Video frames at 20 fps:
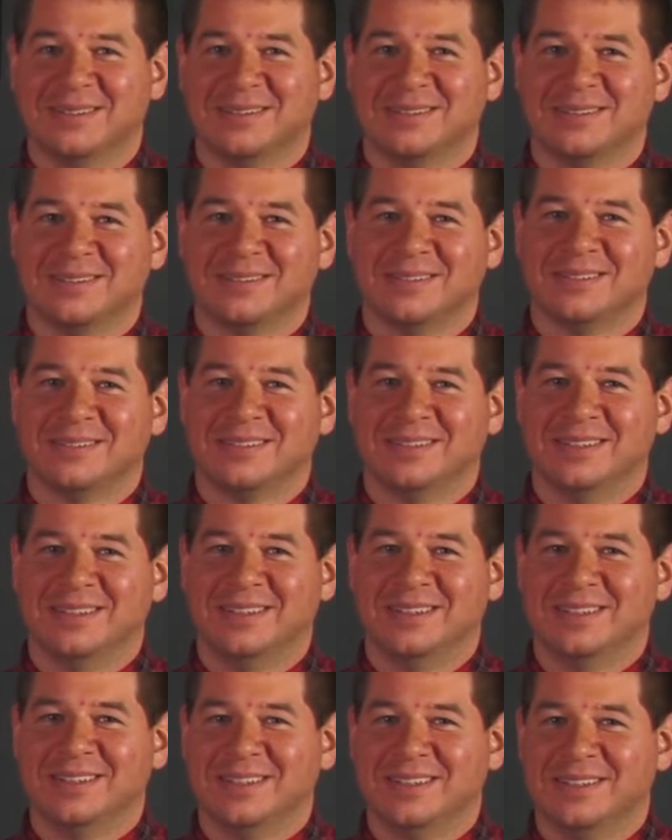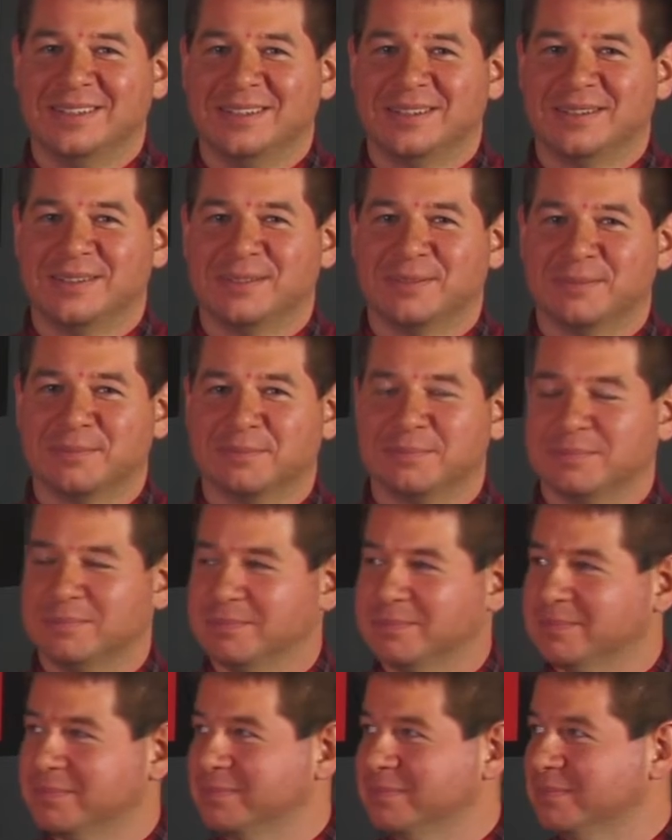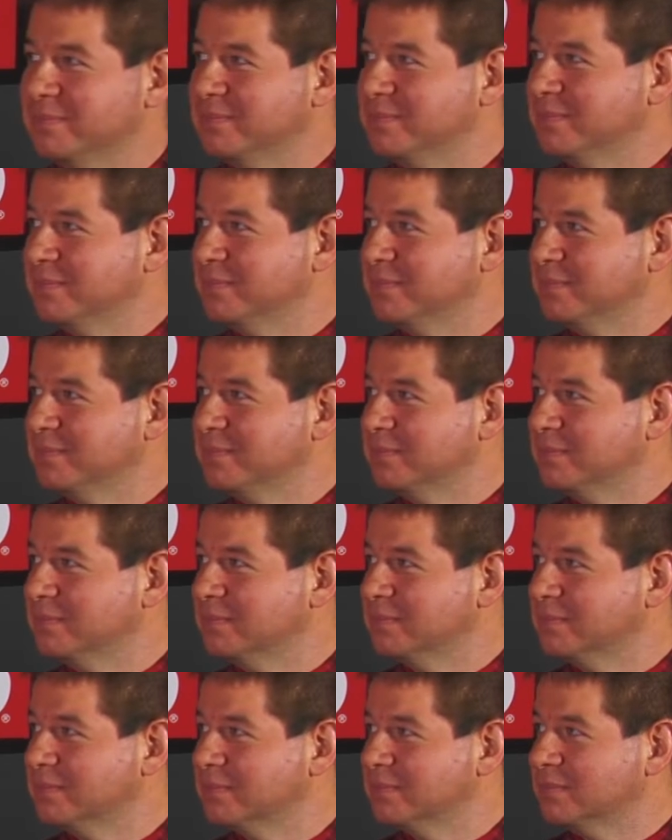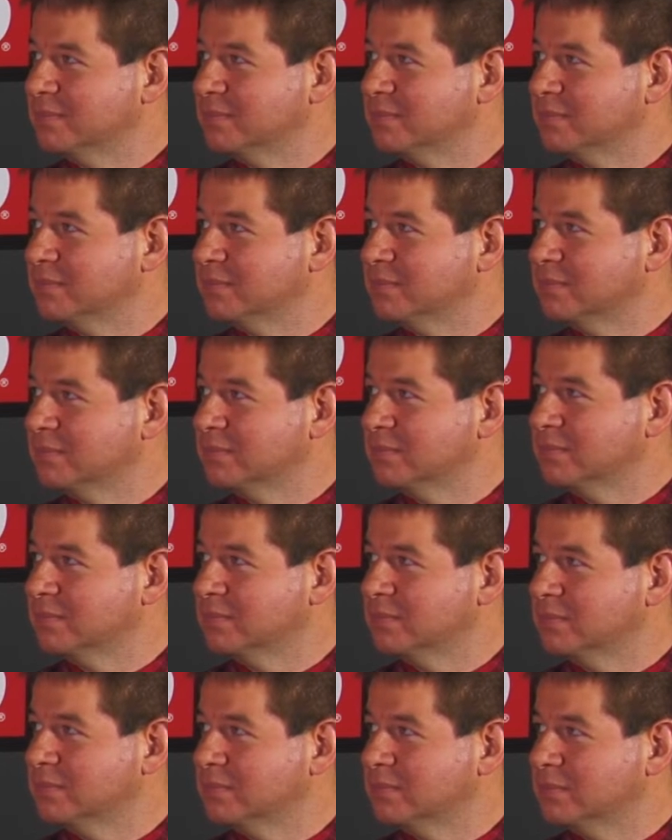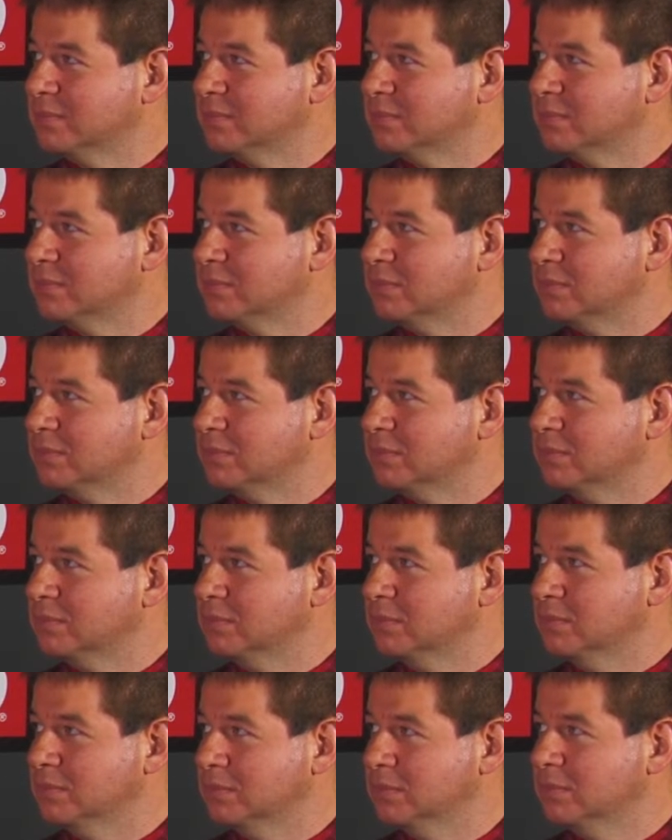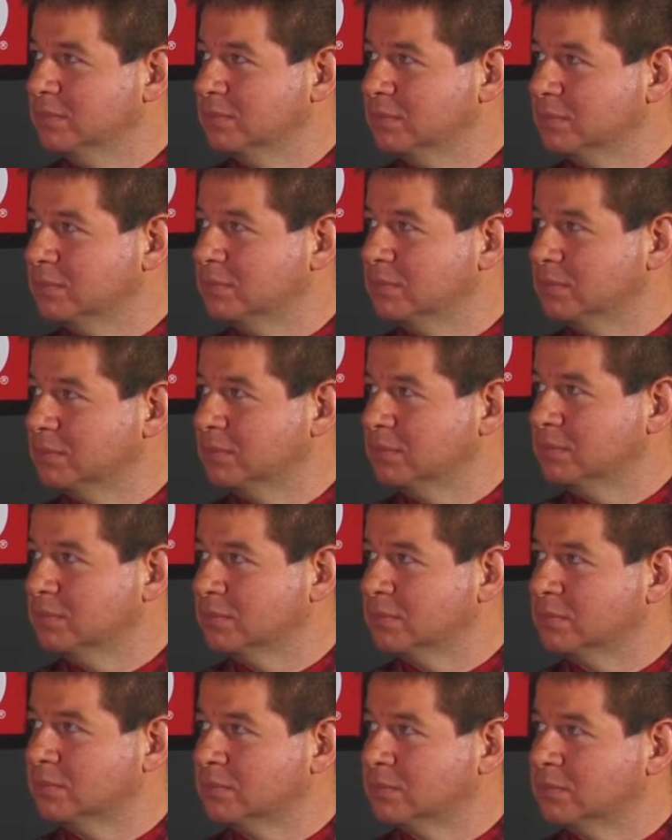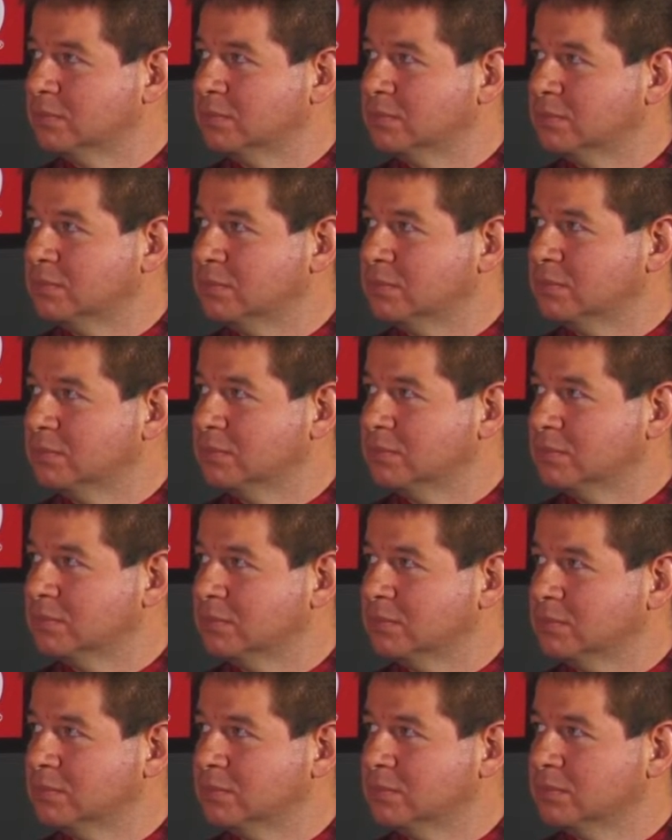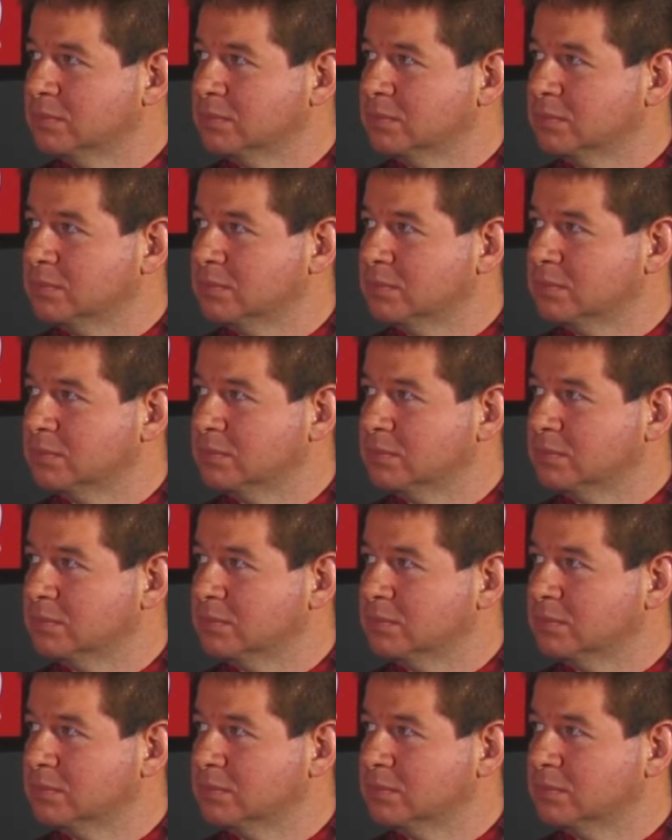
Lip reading: The person shown says nothing.